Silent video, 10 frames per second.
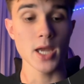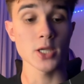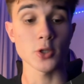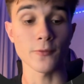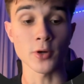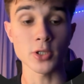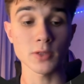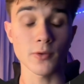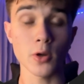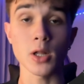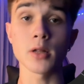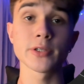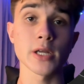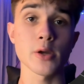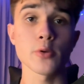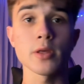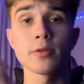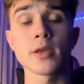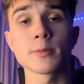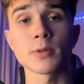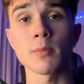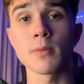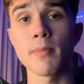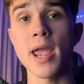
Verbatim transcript: So first of all, I'll tell you that this problem